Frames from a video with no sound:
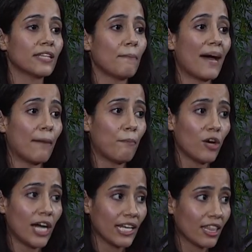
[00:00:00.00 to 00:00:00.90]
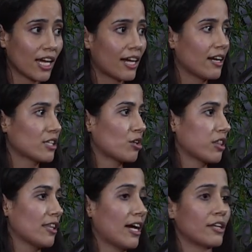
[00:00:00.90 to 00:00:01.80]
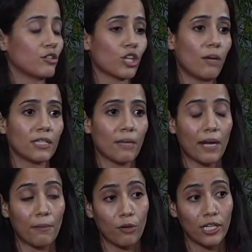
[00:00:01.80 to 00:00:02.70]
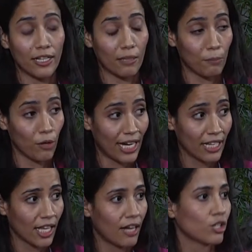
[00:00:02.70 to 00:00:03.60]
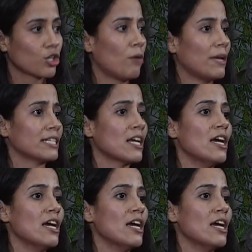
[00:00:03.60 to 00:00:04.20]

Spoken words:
these far-right coalitions, will use this argument to